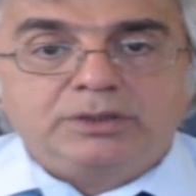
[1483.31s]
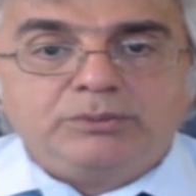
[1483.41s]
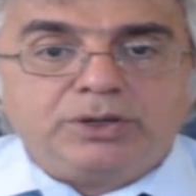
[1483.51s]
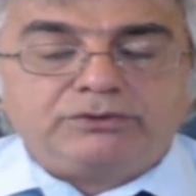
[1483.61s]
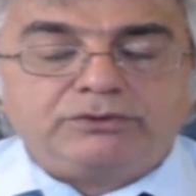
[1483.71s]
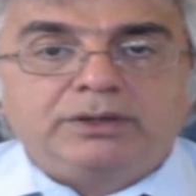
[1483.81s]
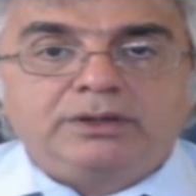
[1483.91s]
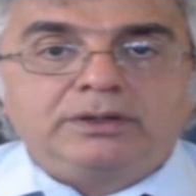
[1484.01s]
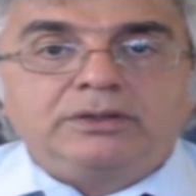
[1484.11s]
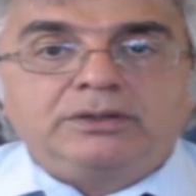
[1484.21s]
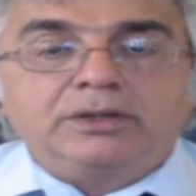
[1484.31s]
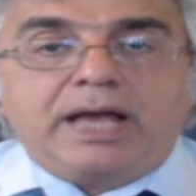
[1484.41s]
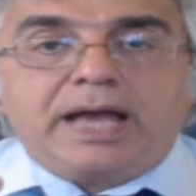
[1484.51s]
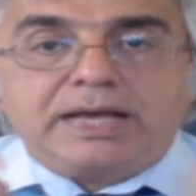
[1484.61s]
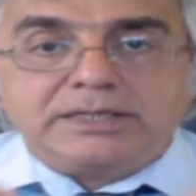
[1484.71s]
But
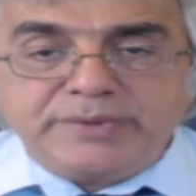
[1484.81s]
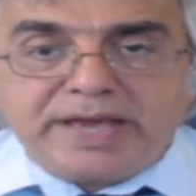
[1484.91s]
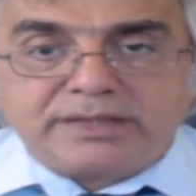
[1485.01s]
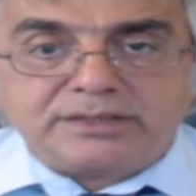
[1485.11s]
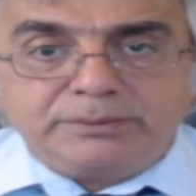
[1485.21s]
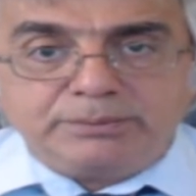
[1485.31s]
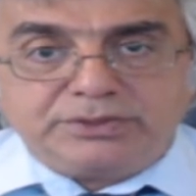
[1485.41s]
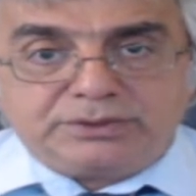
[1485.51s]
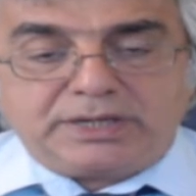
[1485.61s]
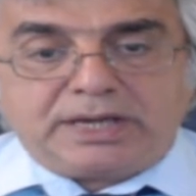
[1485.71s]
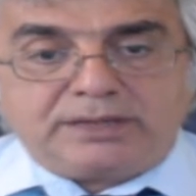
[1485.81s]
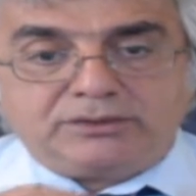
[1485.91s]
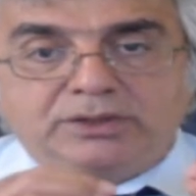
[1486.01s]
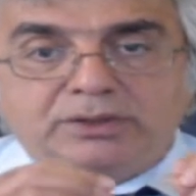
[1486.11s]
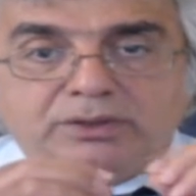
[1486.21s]
as we accepted
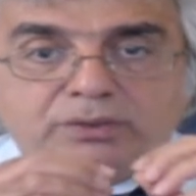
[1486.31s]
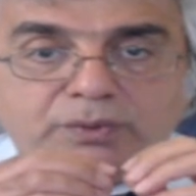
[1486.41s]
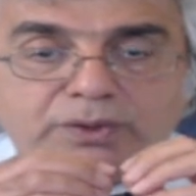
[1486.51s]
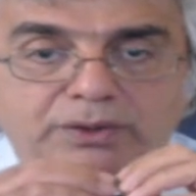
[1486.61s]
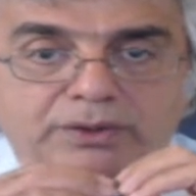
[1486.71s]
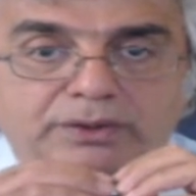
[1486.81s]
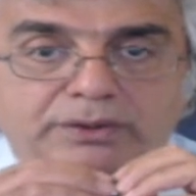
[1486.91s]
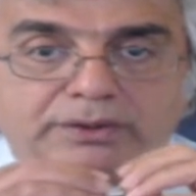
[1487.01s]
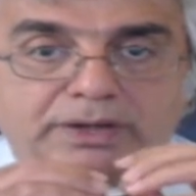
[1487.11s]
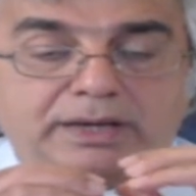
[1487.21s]
that we are